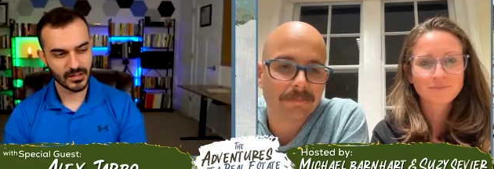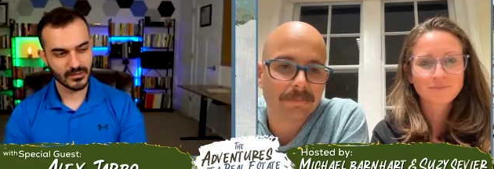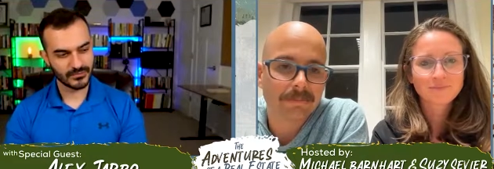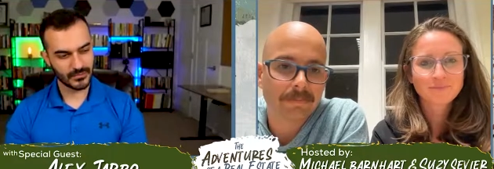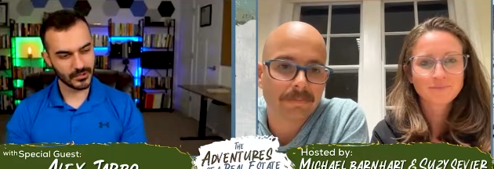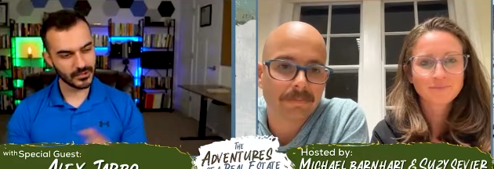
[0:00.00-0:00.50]

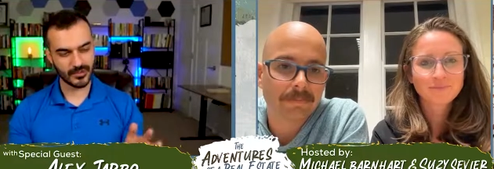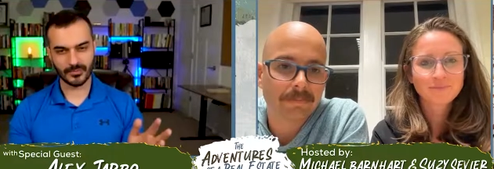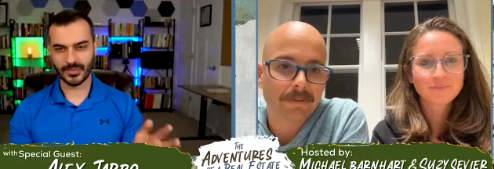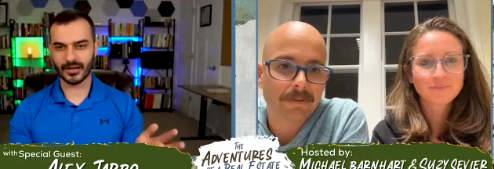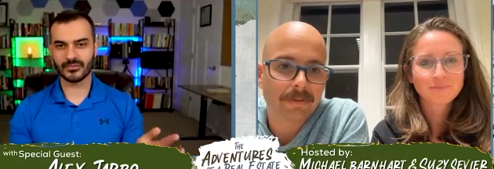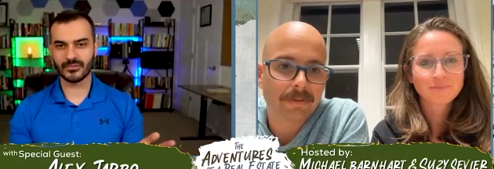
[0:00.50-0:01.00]
Speaker 1: fully
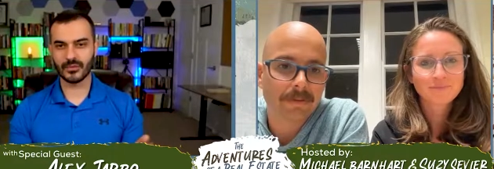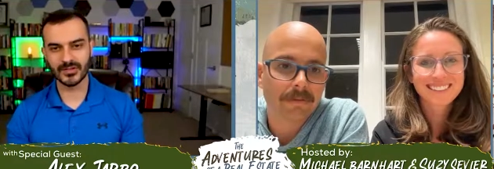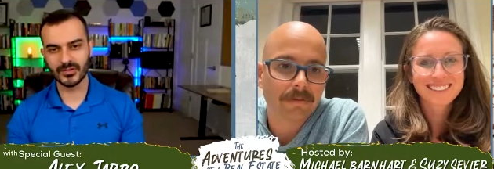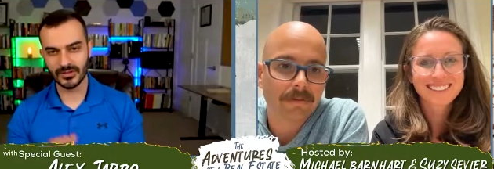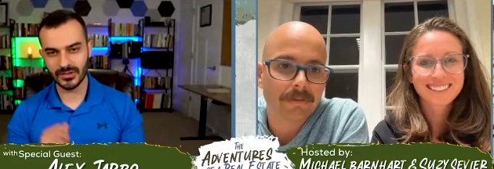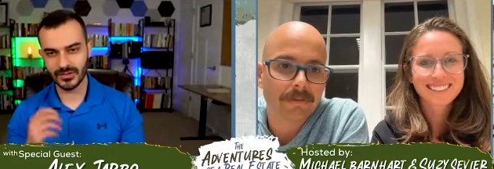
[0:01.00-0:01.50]
prepared for,
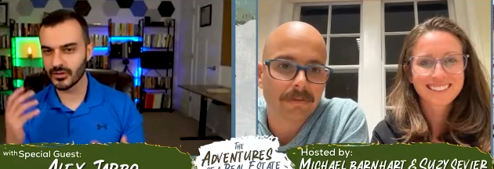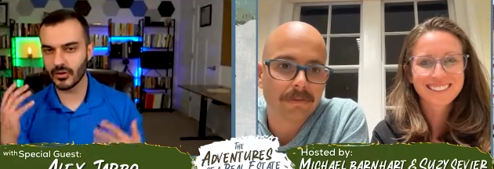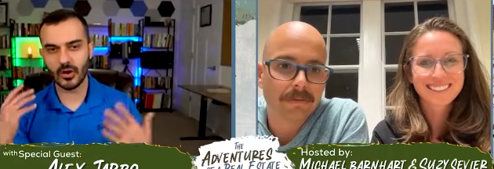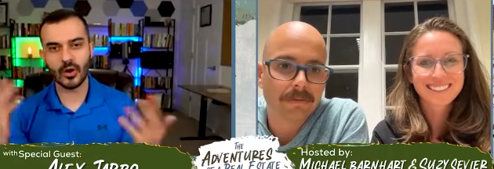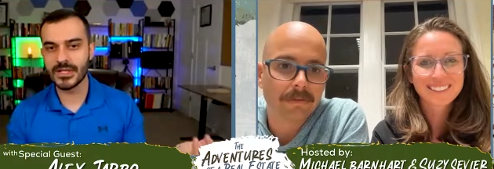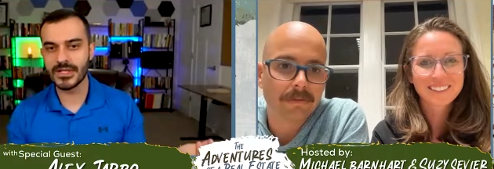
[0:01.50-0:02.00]

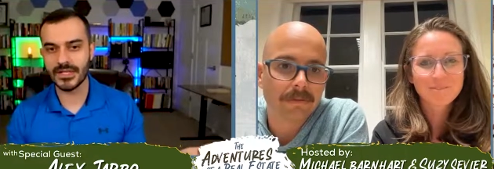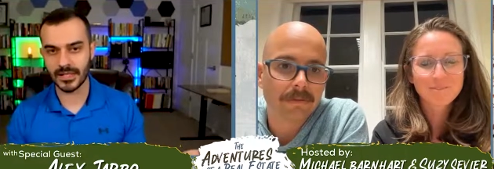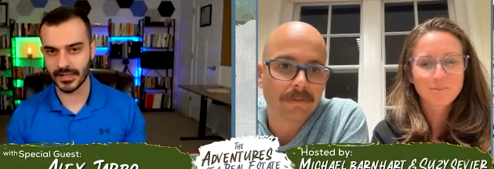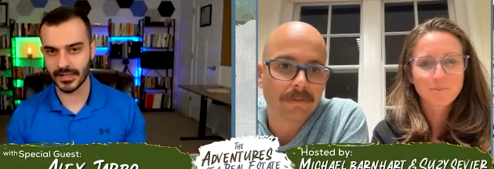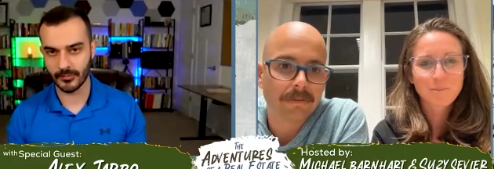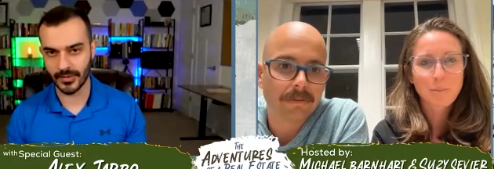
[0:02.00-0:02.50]
you're always going
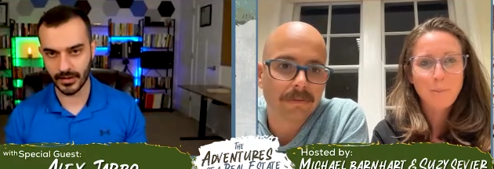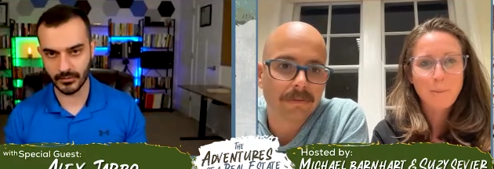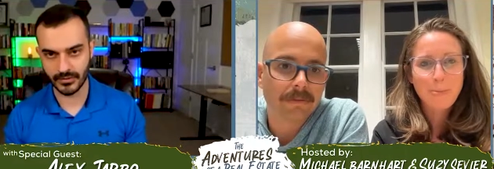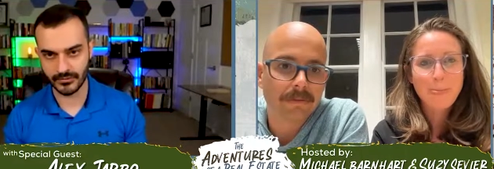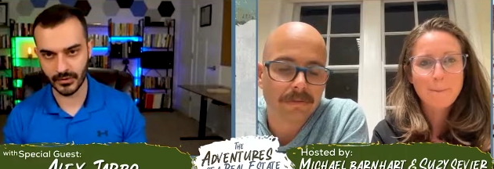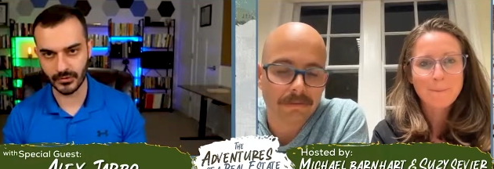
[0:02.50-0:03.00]
to get a bad
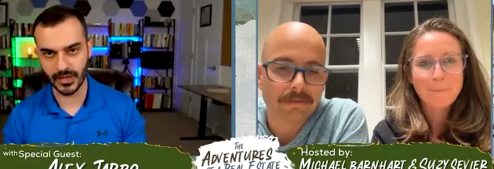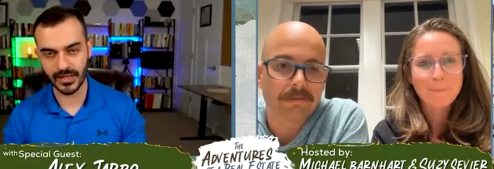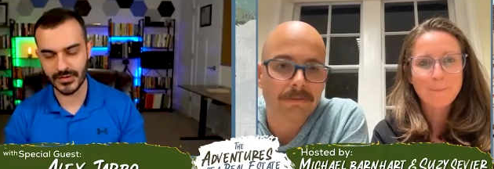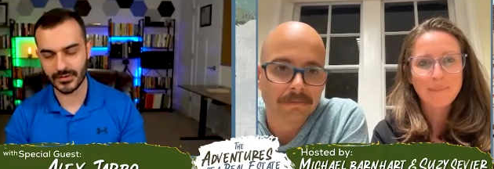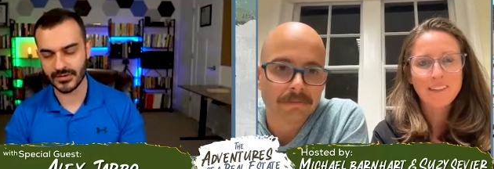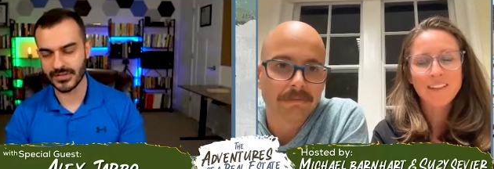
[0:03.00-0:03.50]
review,
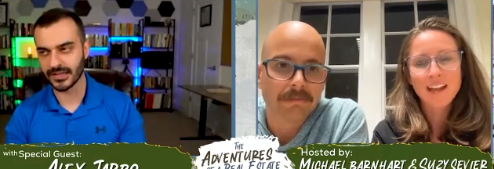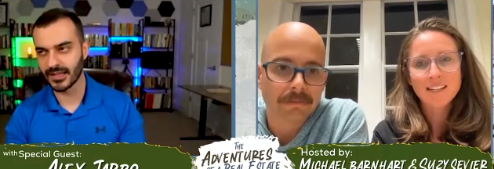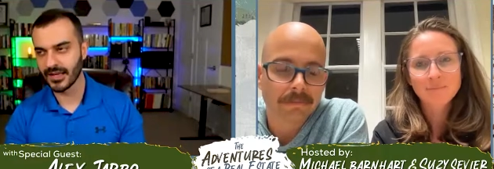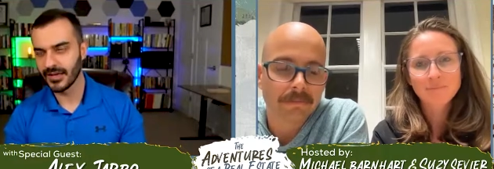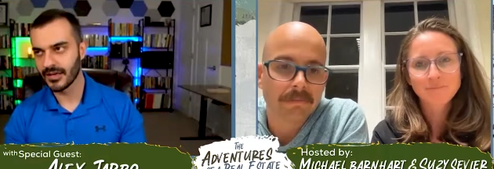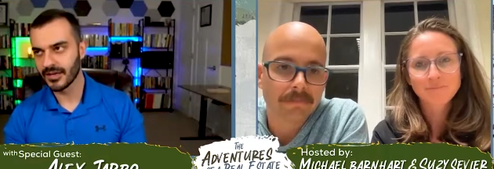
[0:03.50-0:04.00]
right? So it's like
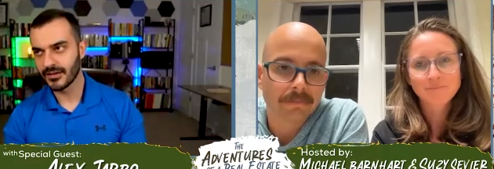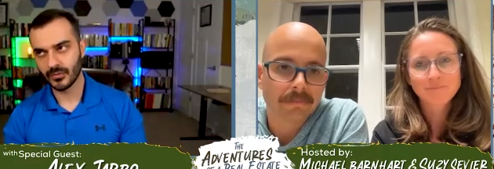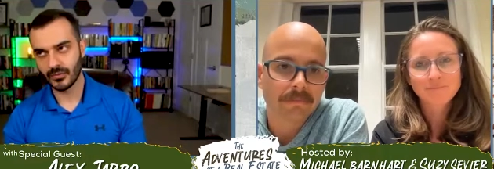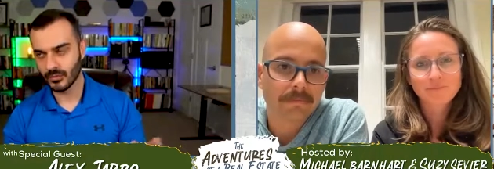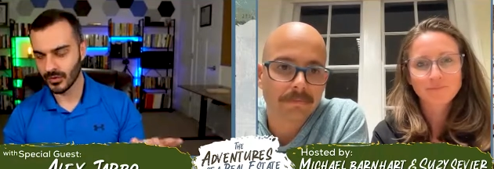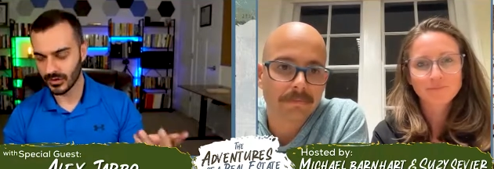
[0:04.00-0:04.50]

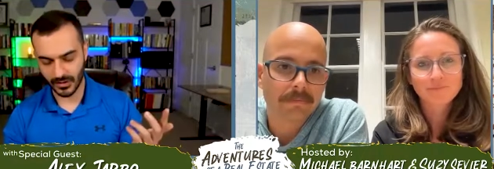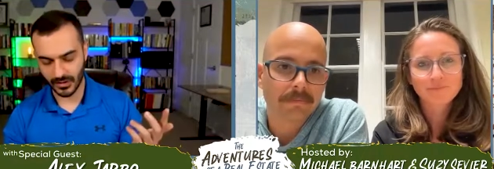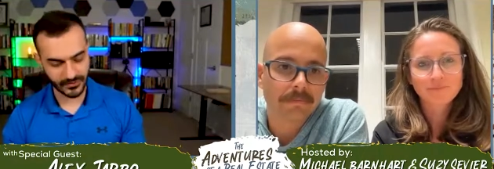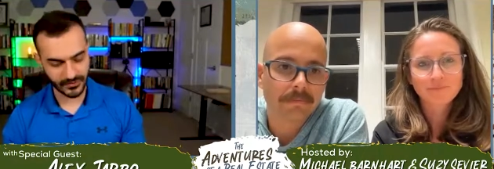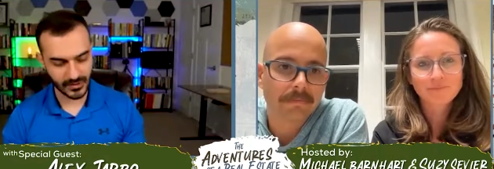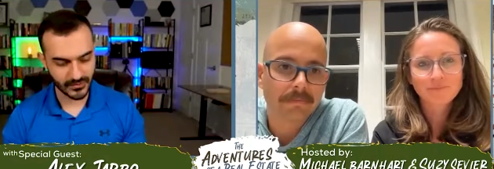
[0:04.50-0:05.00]
one of our
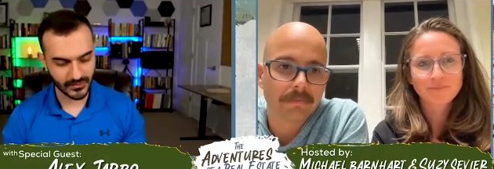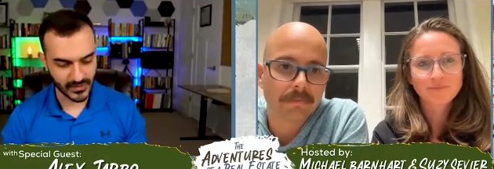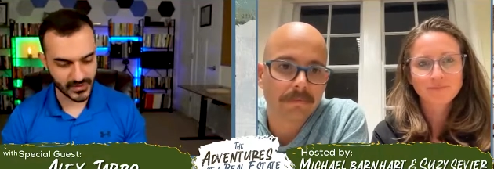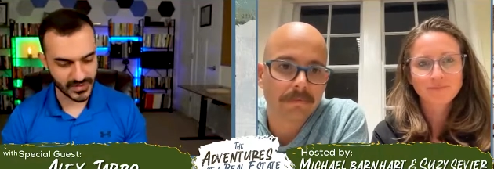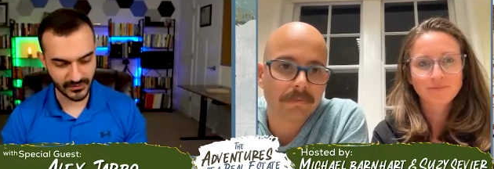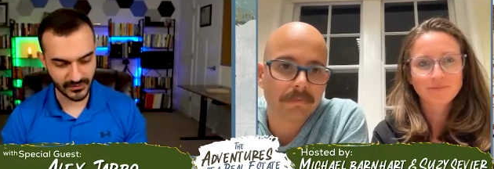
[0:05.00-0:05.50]
very
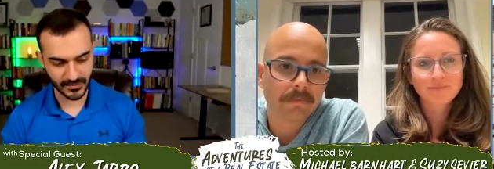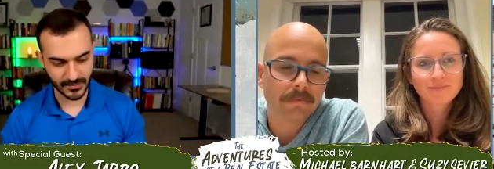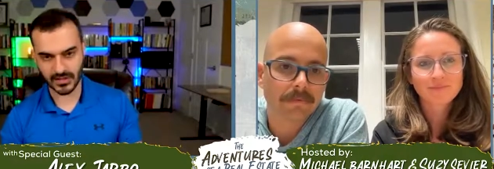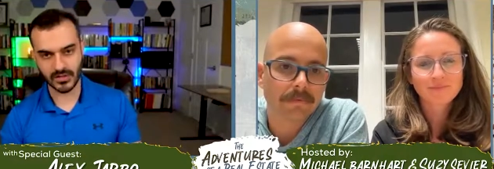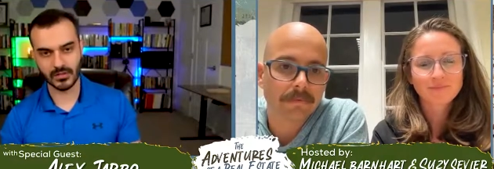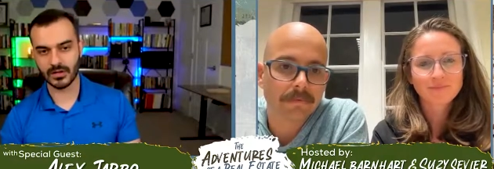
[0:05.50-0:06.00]
first A frame
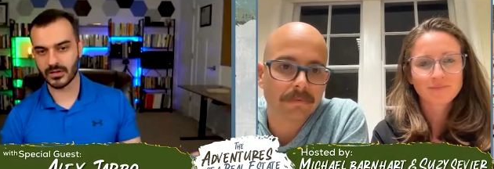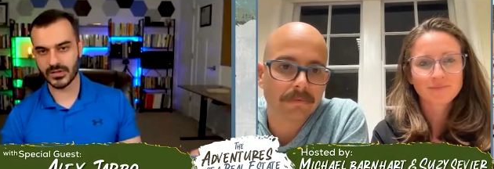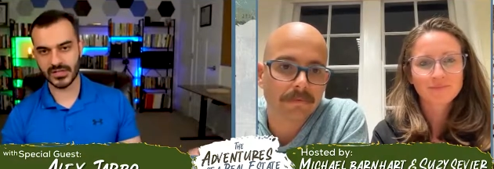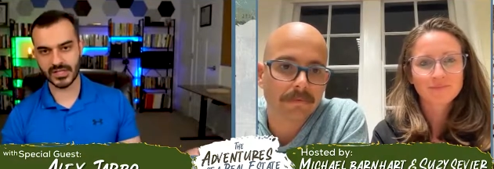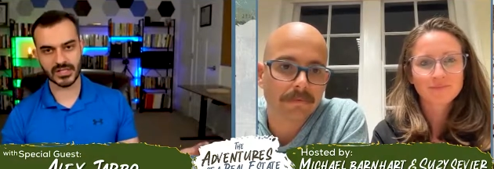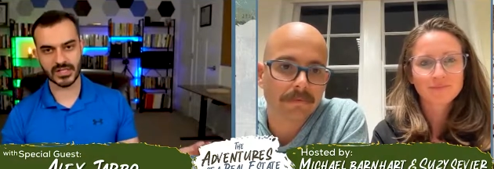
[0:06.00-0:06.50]
has
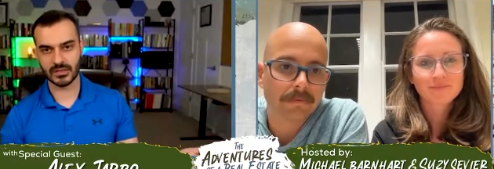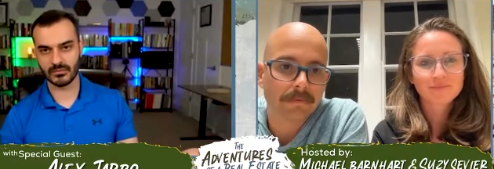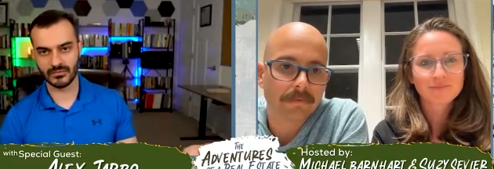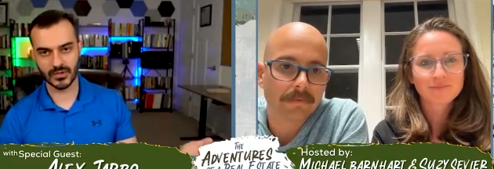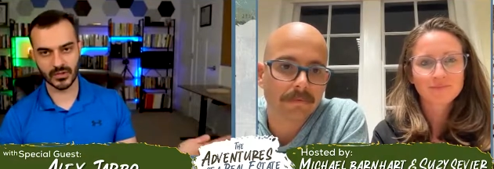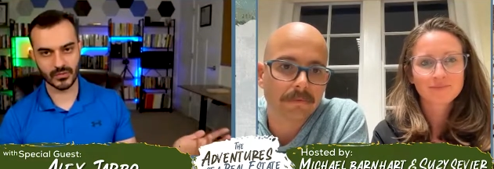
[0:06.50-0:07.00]
260
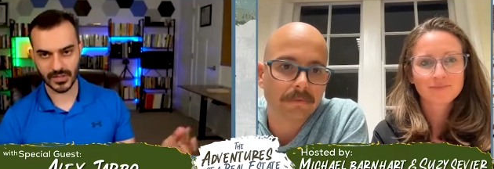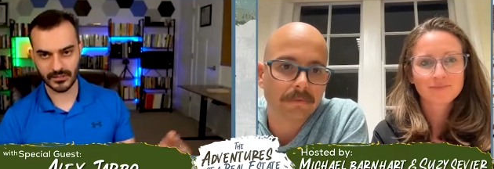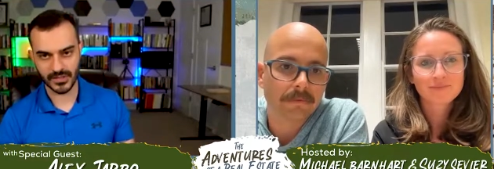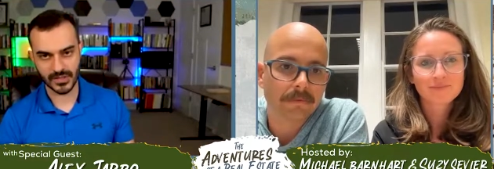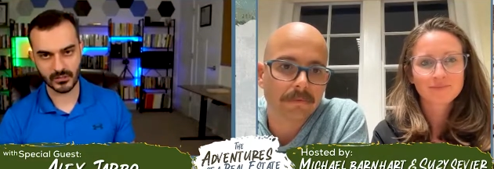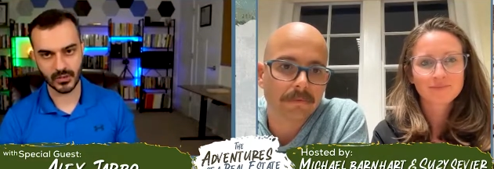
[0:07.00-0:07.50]
reviews at
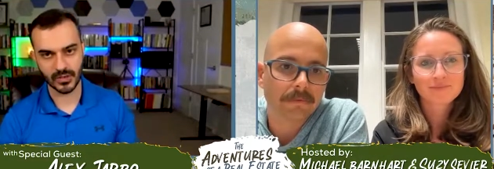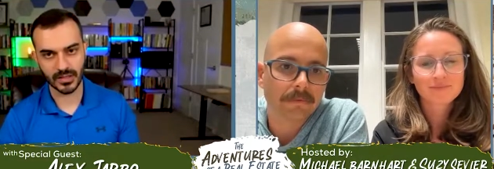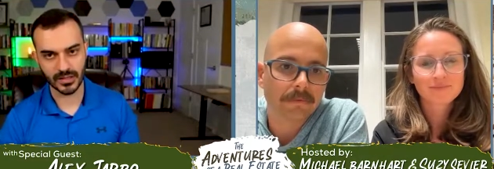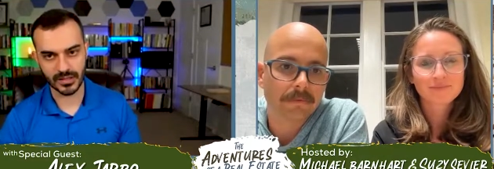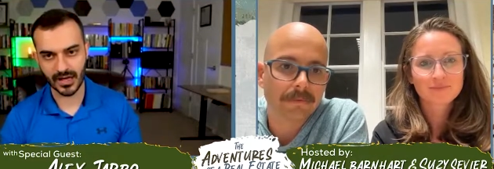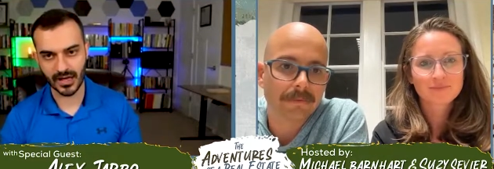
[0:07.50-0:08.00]
this point. And it's